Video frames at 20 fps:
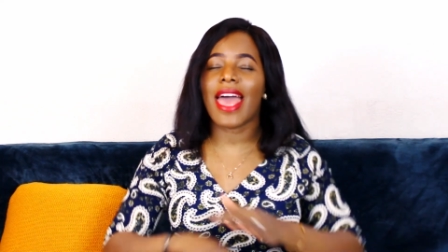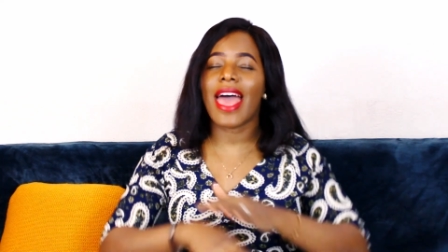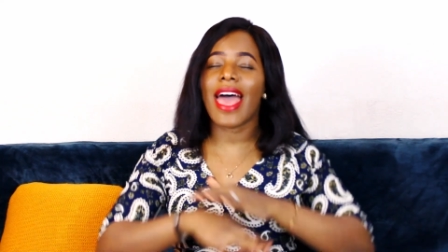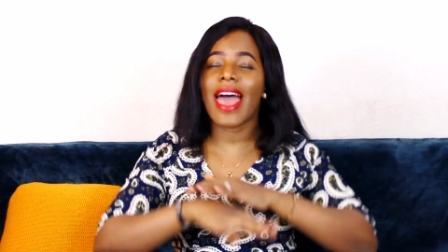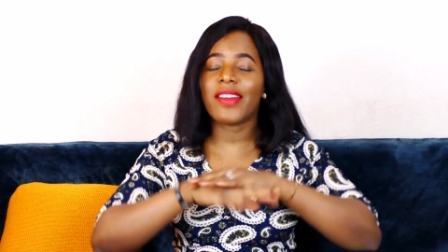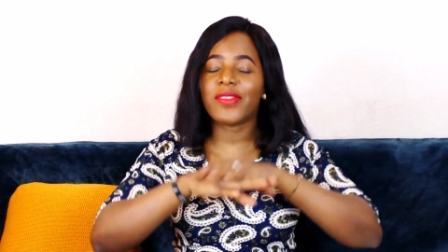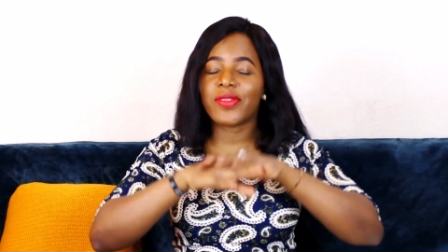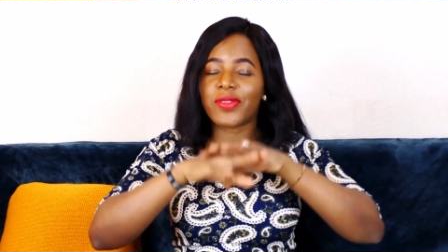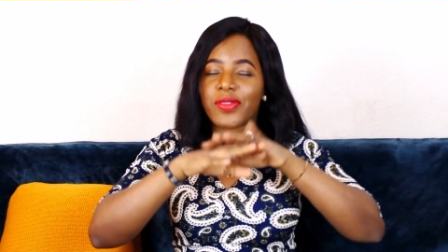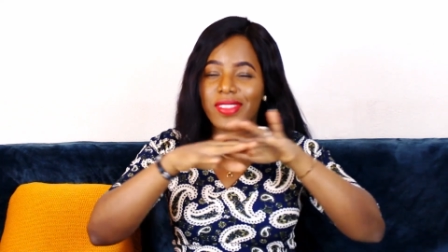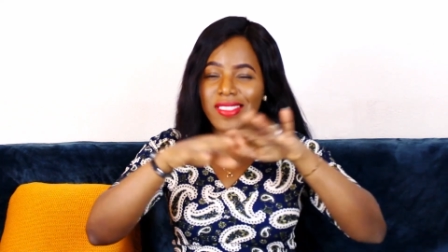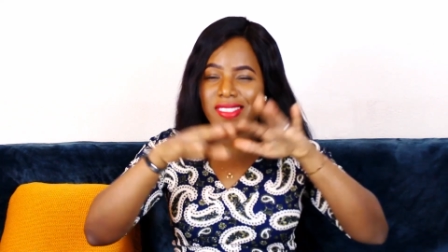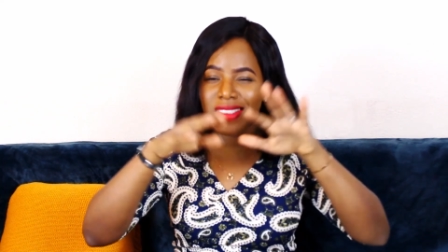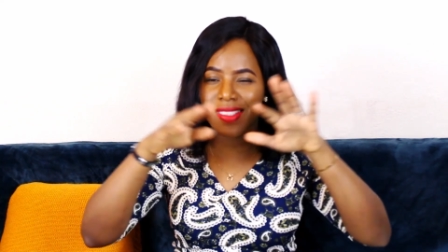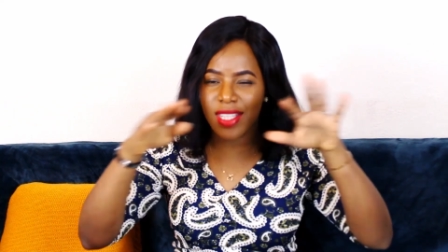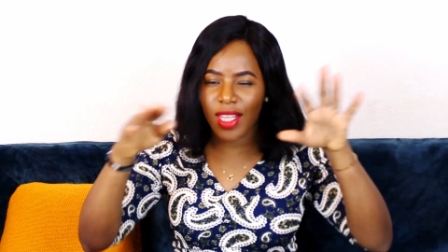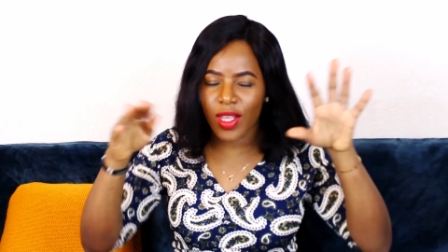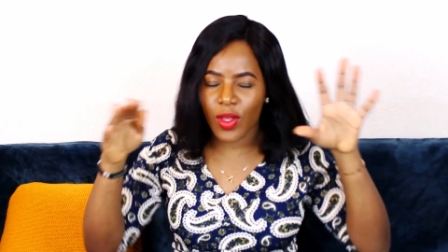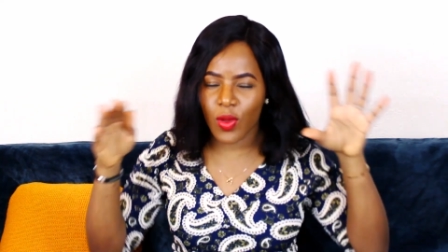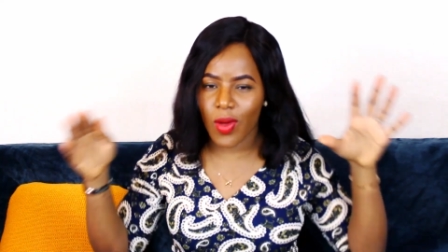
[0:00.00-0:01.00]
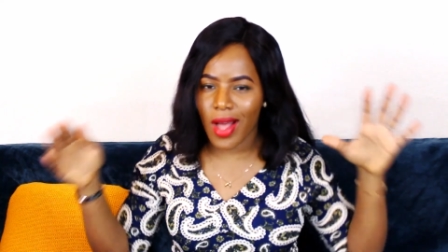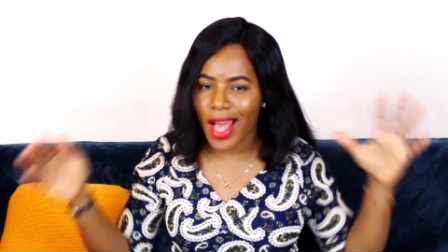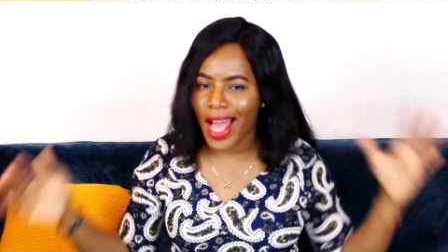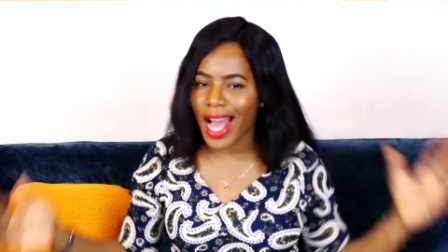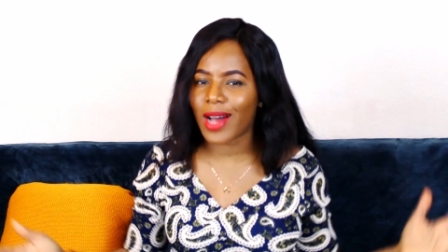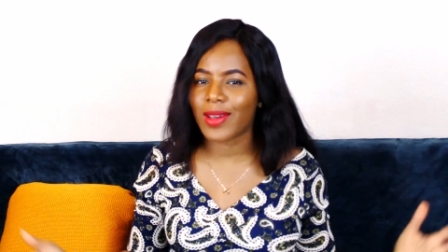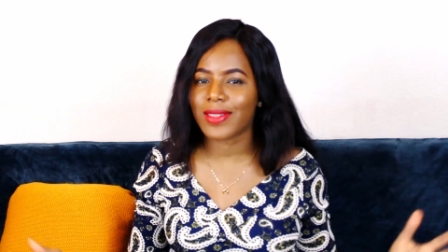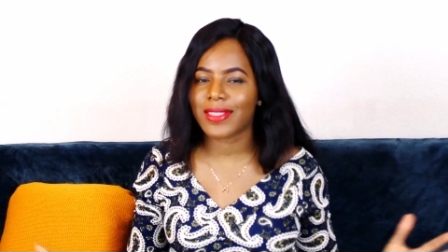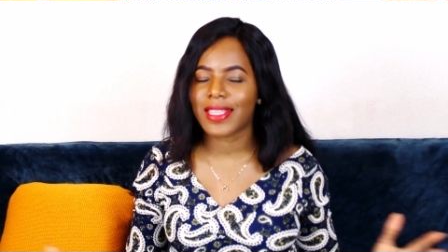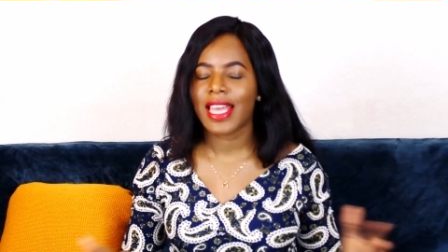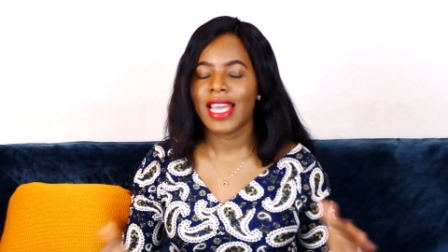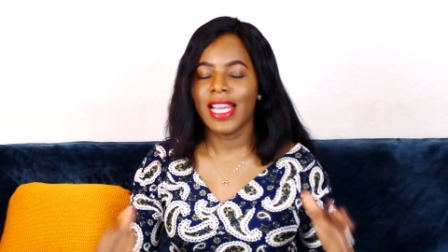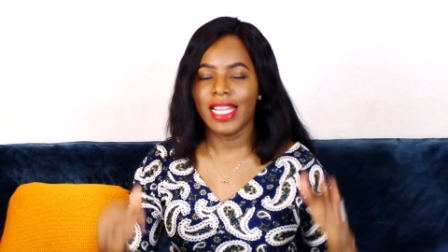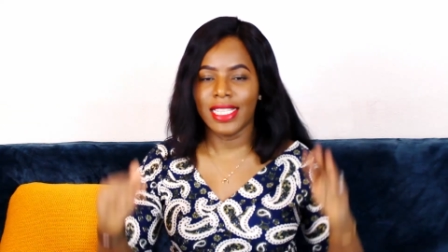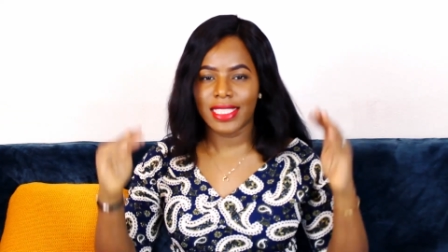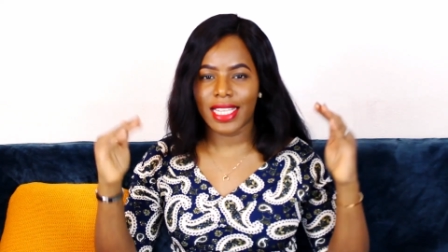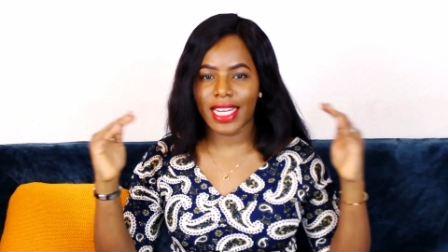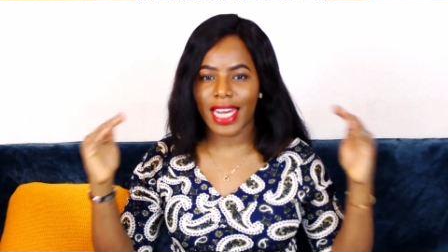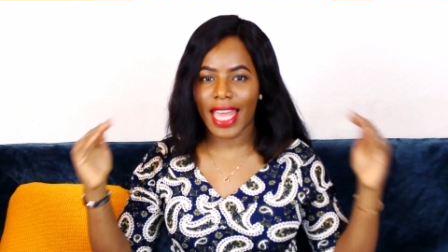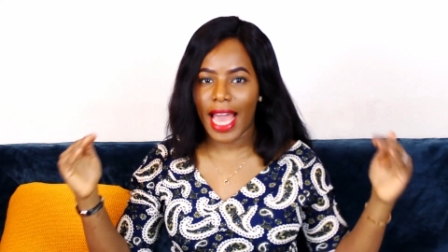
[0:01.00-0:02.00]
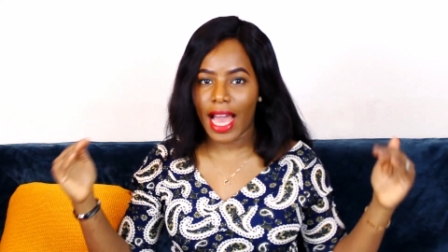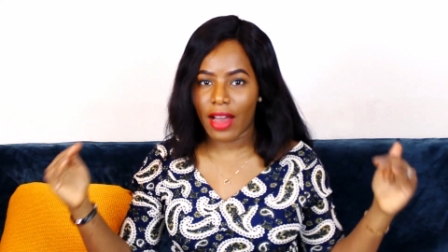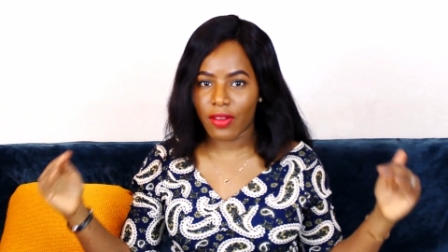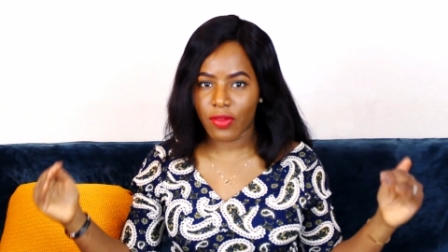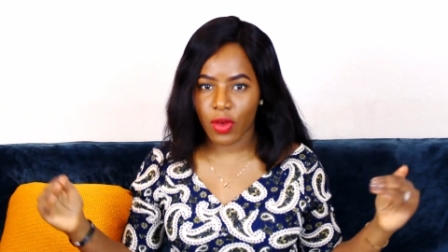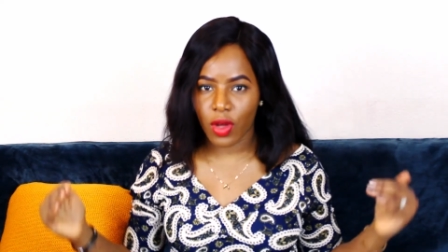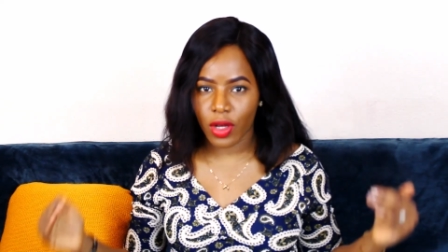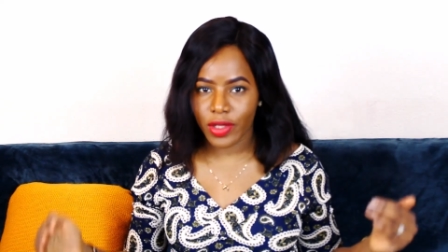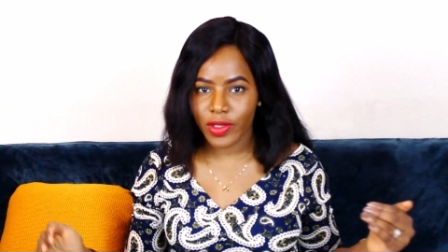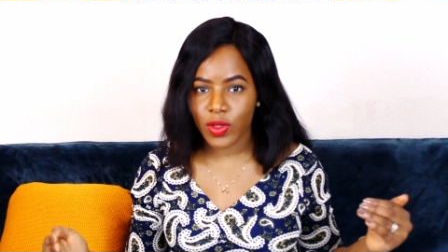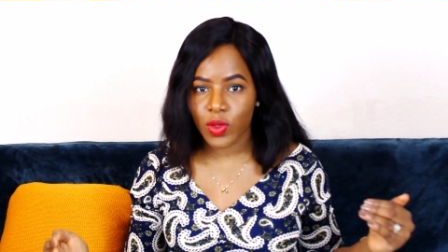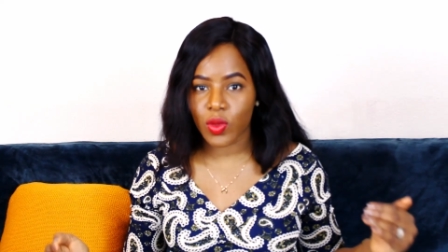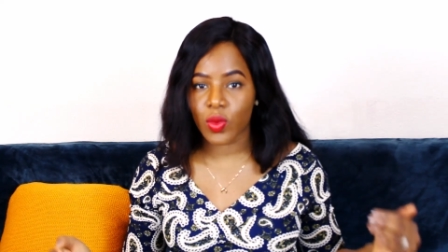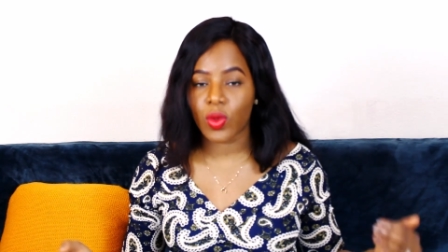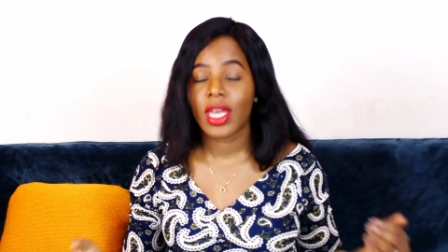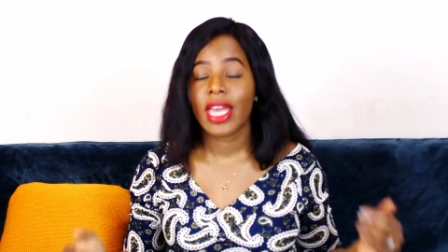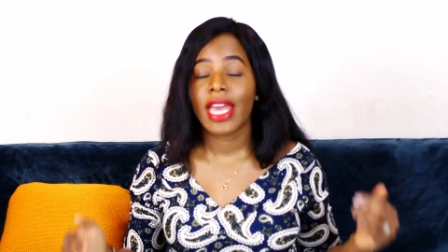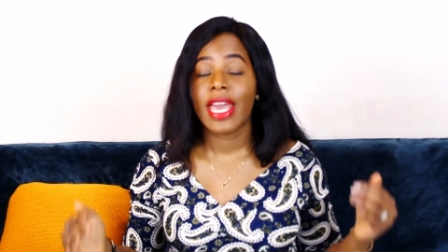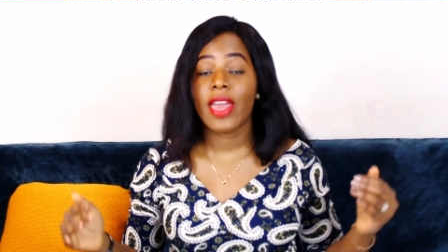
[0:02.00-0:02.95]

every single house that I have gone to,